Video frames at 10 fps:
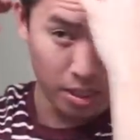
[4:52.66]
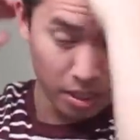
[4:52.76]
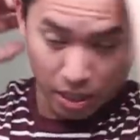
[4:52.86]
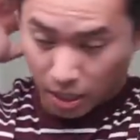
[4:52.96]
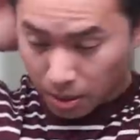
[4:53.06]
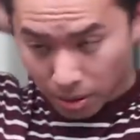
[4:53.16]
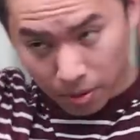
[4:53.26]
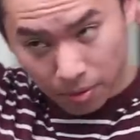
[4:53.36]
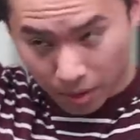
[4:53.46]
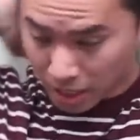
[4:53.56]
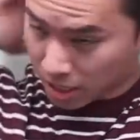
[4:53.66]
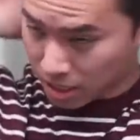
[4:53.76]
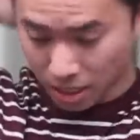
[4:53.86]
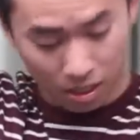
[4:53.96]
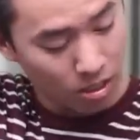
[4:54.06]
yeah, at
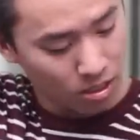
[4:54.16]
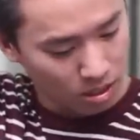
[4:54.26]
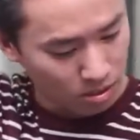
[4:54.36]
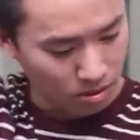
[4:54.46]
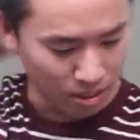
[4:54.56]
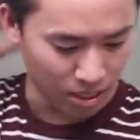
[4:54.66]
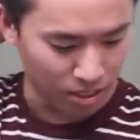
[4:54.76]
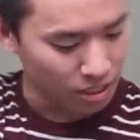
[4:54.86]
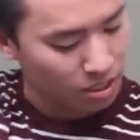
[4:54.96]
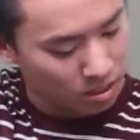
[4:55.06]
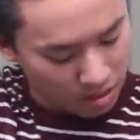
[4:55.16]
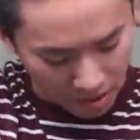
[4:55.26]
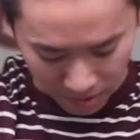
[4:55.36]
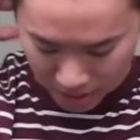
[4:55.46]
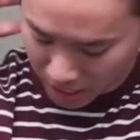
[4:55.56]
this also in addition to
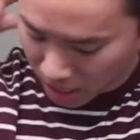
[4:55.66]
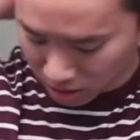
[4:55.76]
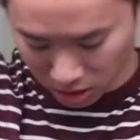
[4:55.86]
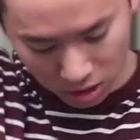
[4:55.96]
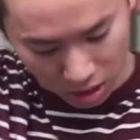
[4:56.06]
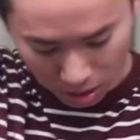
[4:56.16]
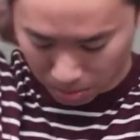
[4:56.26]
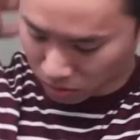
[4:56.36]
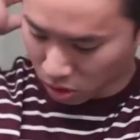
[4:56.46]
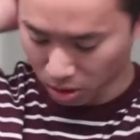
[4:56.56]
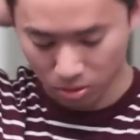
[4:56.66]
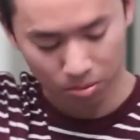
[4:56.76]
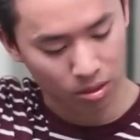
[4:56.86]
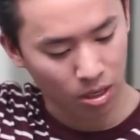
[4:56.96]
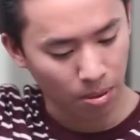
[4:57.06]
everything else, just like the
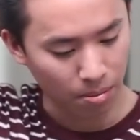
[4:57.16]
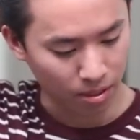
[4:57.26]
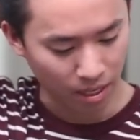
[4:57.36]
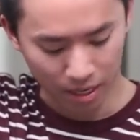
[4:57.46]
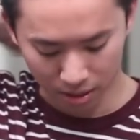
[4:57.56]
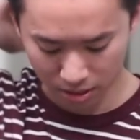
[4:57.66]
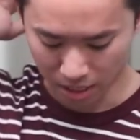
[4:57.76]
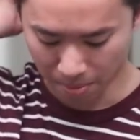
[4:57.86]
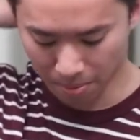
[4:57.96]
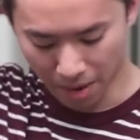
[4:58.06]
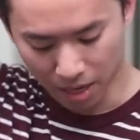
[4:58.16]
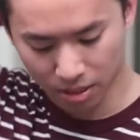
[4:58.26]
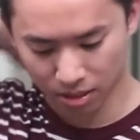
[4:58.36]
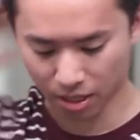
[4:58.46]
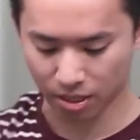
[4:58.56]
performance, but like stepping back
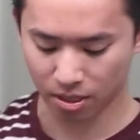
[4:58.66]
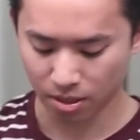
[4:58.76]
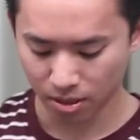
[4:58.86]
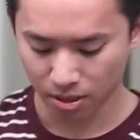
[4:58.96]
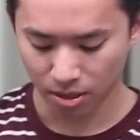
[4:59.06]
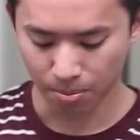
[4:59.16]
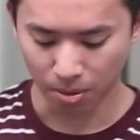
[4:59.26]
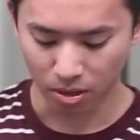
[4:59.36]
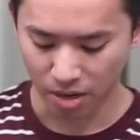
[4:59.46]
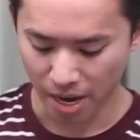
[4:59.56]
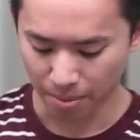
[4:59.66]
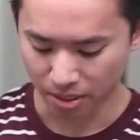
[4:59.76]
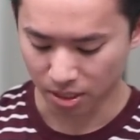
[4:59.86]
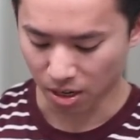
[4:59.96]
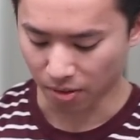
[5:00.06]
to like the Byrd name
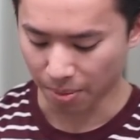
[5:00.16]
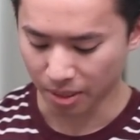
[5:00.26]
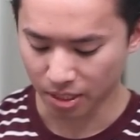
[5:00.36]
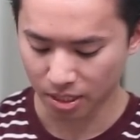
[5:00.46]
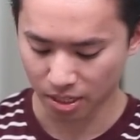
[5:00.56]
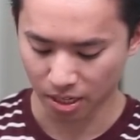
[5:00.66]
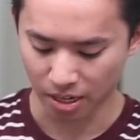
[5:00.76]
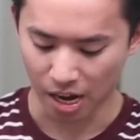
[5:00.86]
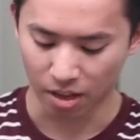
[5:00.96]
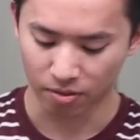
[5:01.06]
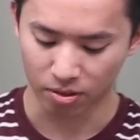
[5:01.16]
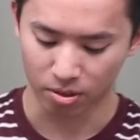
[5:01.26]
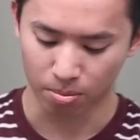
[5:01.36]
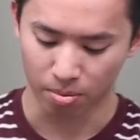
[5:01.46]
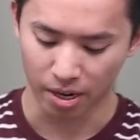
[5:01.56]
itself. I mean, this is like a
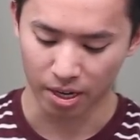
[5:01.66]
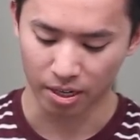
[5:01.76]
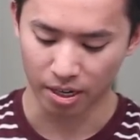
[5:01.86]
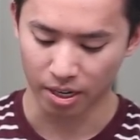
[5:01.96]
California brand,